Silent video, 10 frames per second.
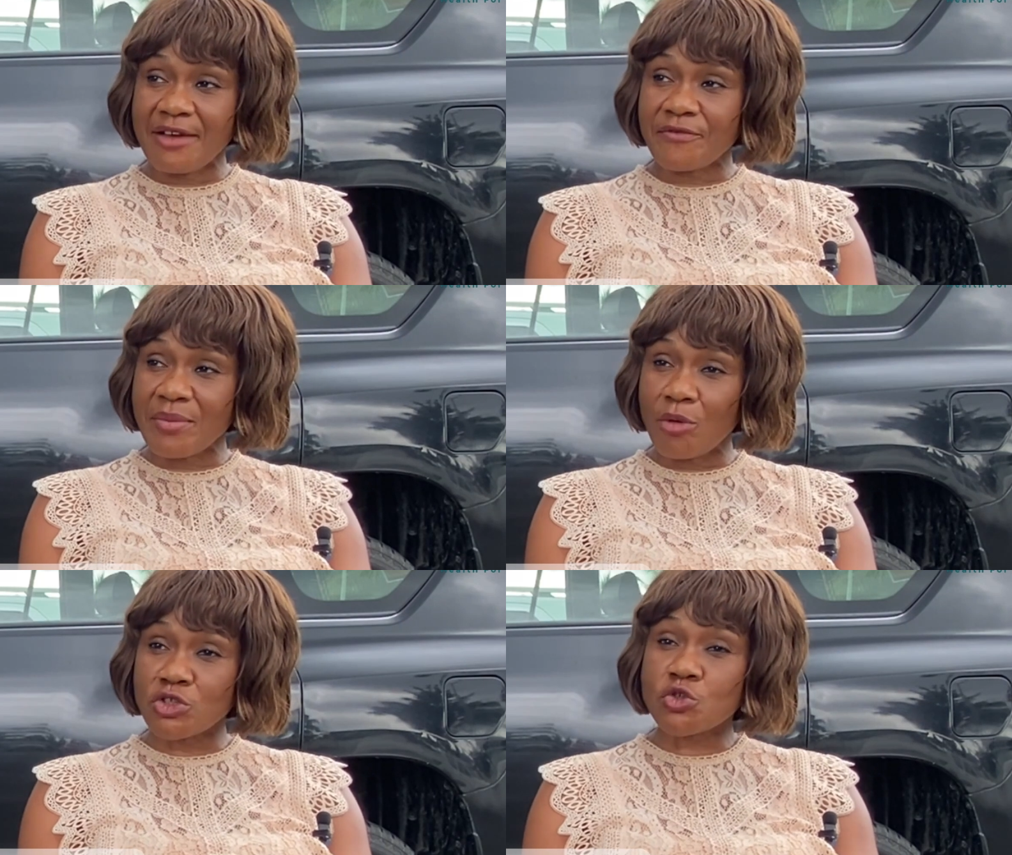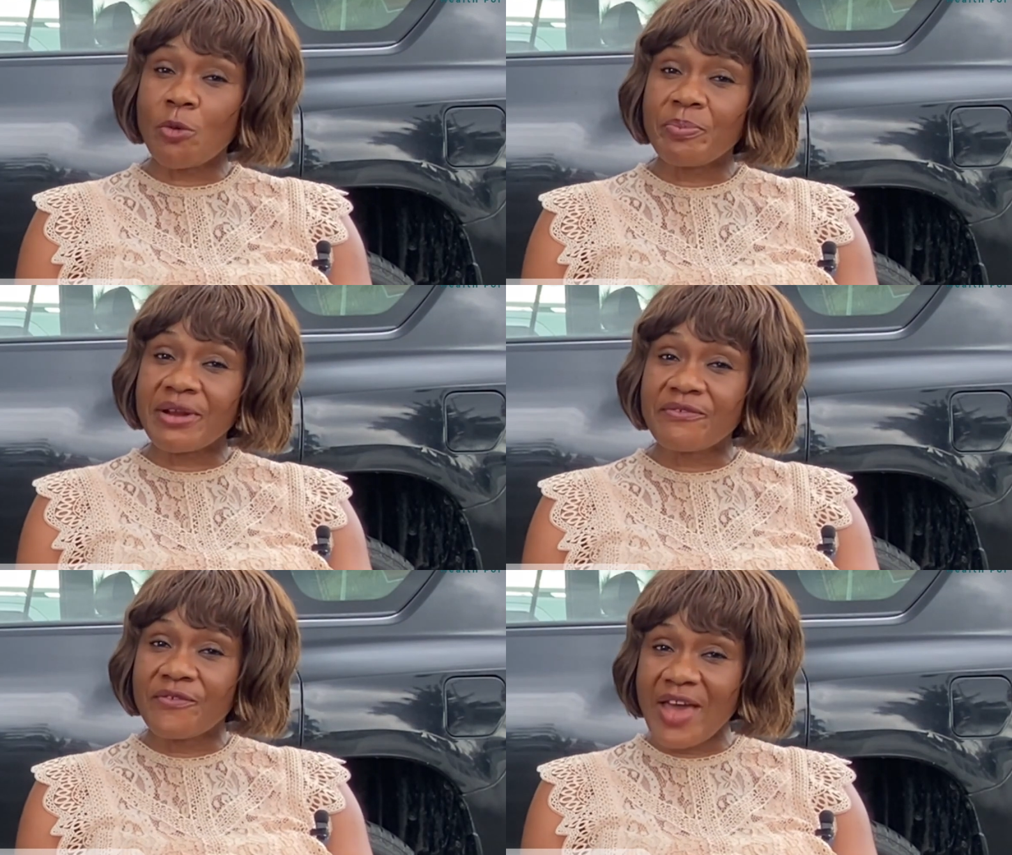every month to
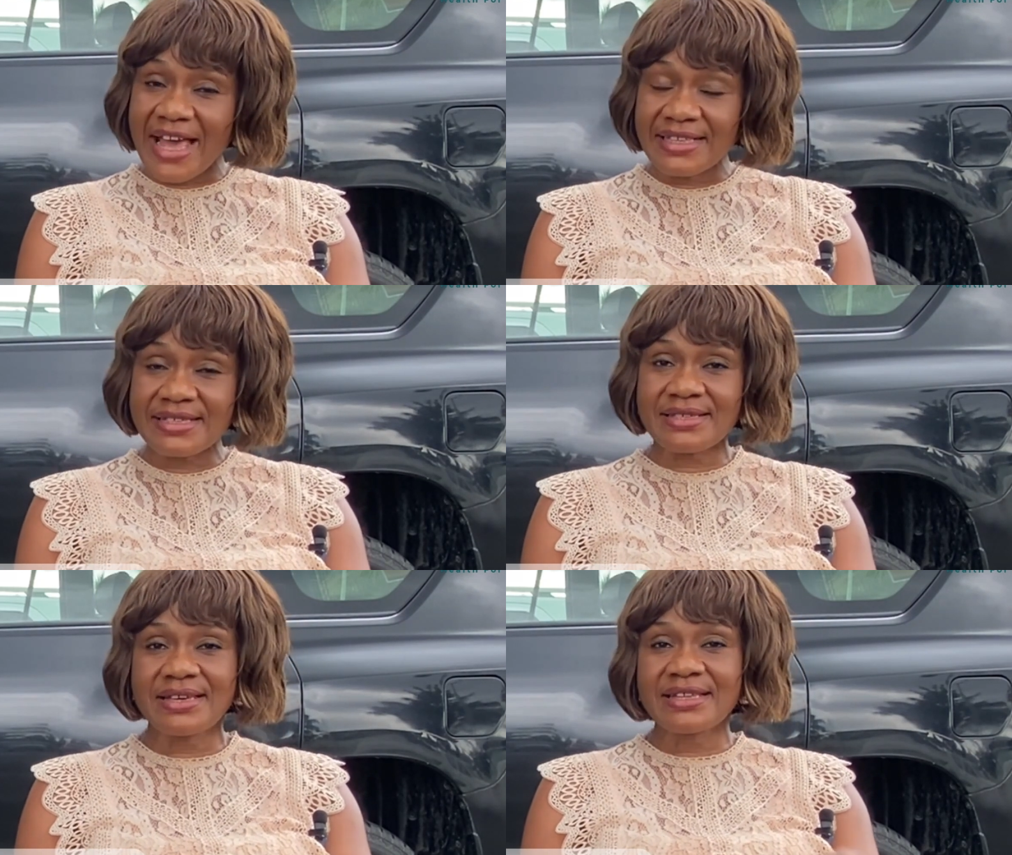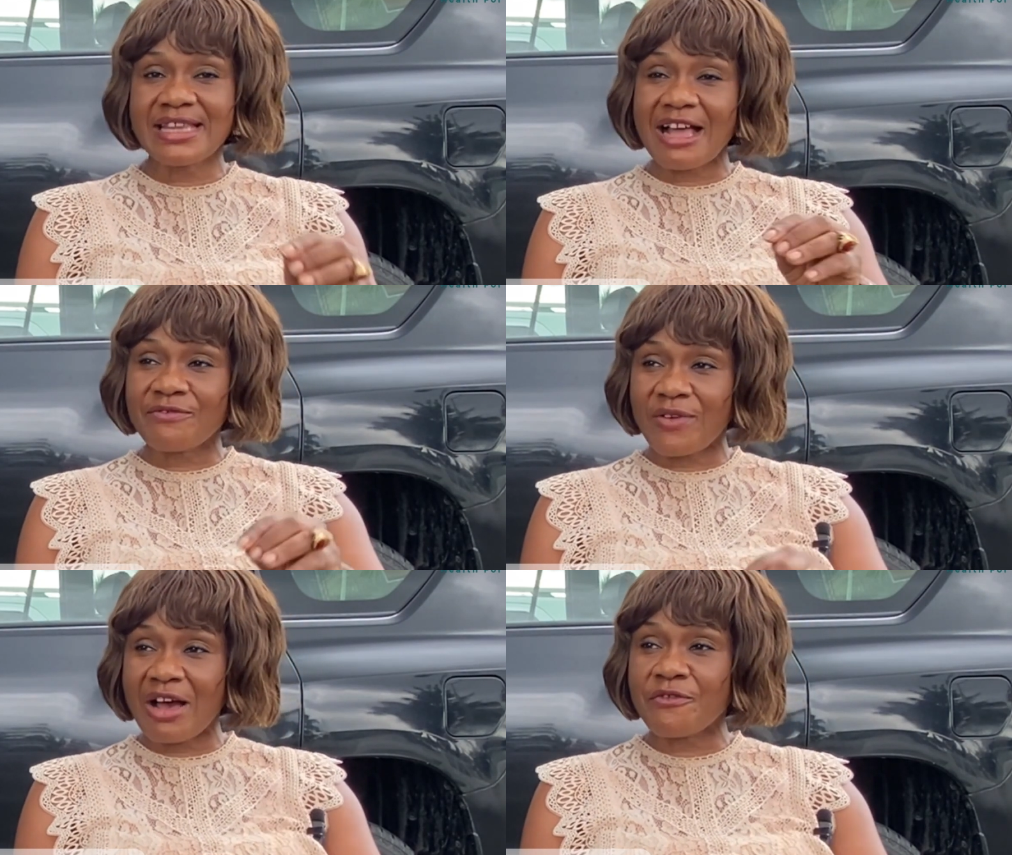prevent that
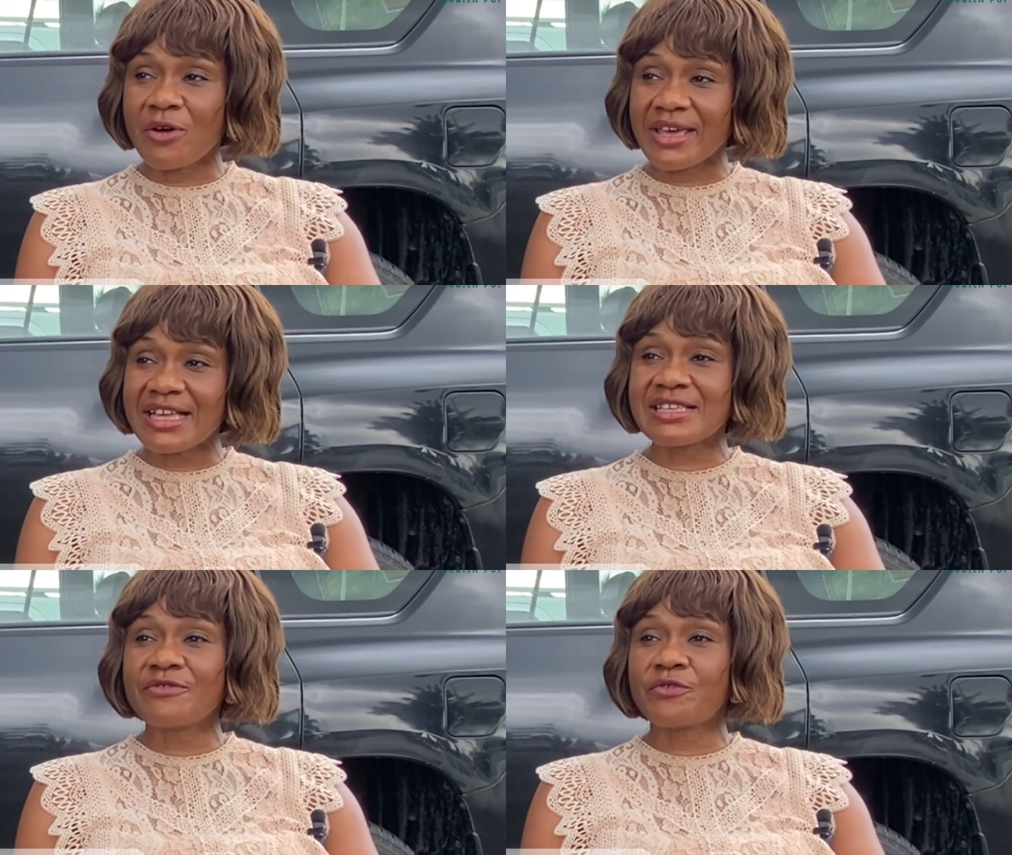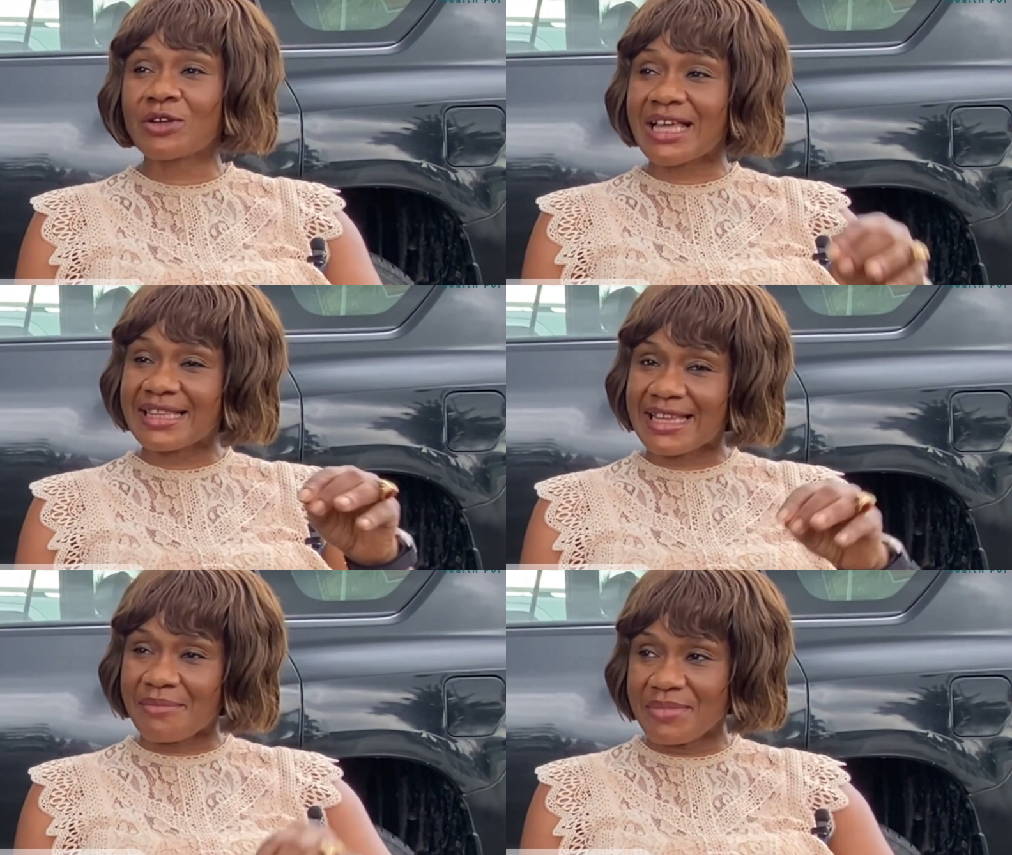valve from getting further
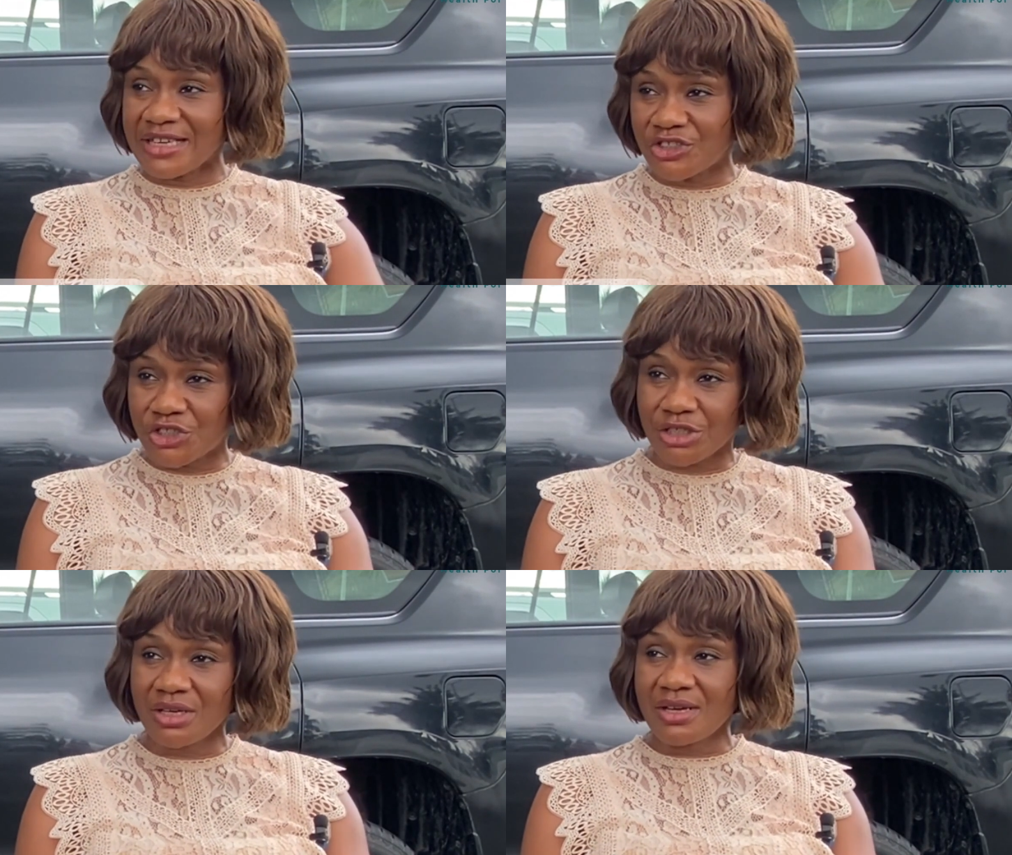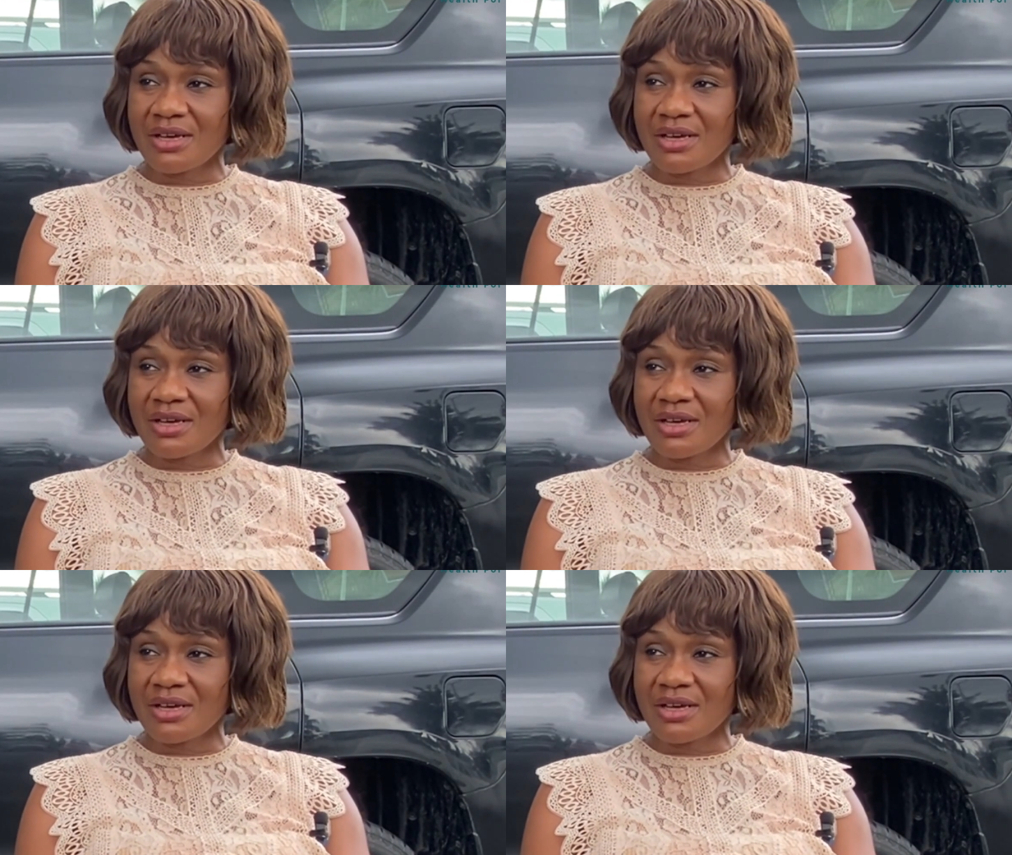damage.